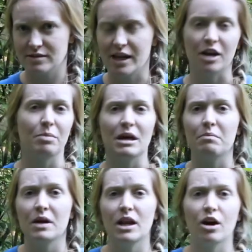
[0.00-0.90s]
They could be
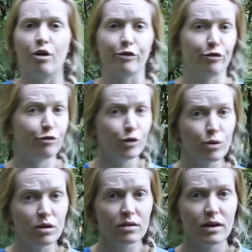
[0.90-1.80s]
competing over
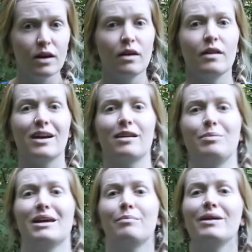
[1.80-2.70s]
food, they could be
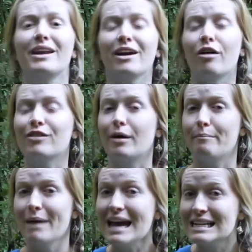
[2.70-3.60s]
competing over a
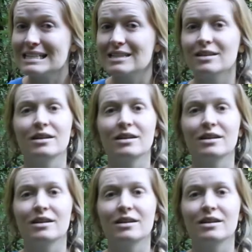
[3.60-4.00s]
mate,